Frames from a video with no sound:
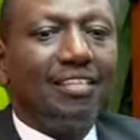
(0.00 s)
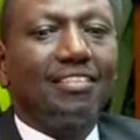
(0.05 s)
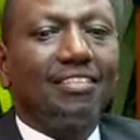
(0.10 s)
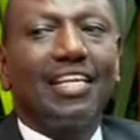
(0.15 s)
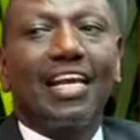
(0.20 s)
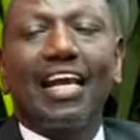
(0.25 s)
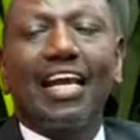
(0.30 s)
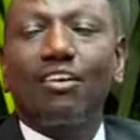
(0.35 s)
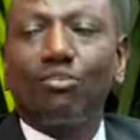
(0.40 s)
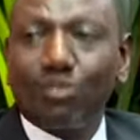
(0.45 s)

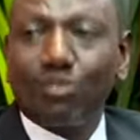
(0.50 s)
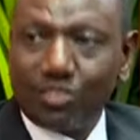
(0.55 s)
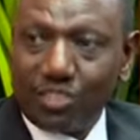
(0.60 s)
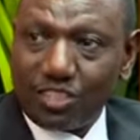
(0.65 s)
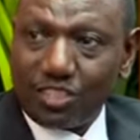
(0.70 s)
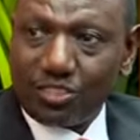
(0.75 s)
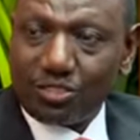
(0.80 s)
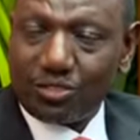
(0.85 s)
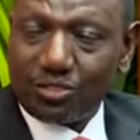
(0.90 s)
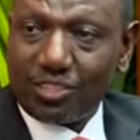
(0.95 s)
The land was
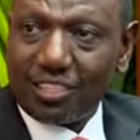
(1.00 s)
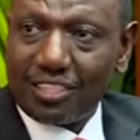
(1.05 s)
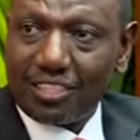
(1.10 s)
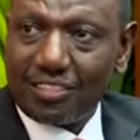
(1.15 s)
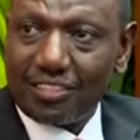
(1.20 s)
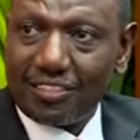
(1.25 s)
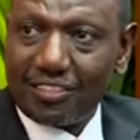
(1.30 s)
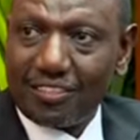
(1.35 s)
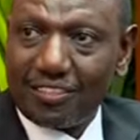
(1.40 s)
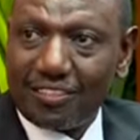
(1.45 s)
issued,
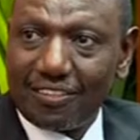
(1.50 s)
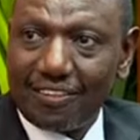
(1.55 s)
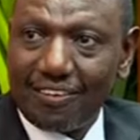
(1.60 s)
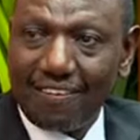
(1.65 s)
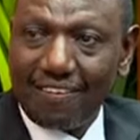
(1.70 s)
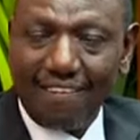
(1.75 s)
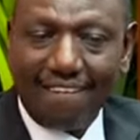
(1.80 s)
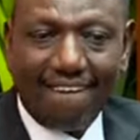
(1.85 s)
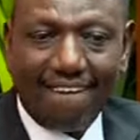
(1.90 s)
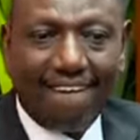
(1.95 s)

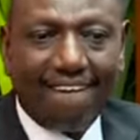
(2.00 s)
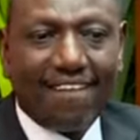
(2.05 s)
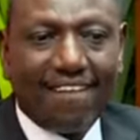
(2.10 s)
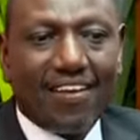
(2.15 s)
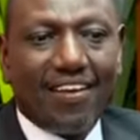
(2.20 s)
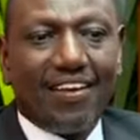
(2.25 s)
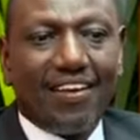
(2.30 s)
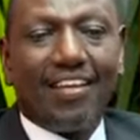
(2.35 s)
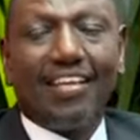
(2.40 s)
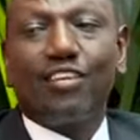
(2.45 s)

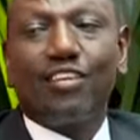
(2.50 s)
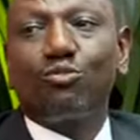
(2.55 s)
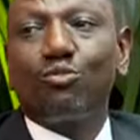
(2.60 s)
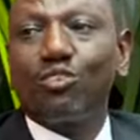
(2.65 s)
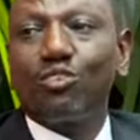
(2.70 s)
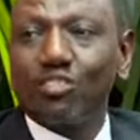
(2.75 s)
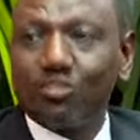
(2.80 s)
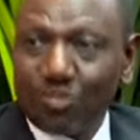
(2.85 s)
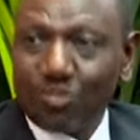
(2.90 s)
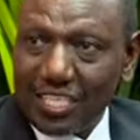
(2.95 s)
it
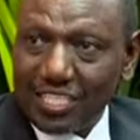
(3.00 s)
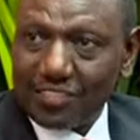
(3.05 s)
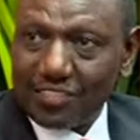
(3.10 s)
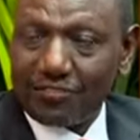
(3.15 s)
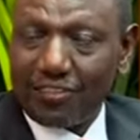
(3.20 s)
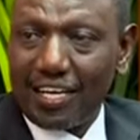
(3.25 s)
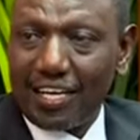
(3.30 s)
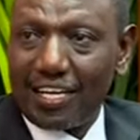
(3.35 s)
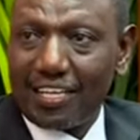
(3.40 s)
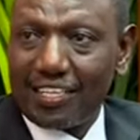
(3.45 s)
was
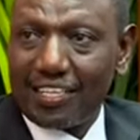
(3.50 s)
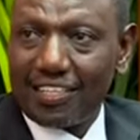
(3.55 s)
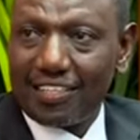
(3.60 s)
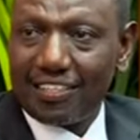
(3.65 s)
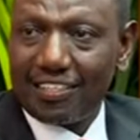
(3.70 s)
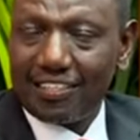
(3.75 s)
transferred,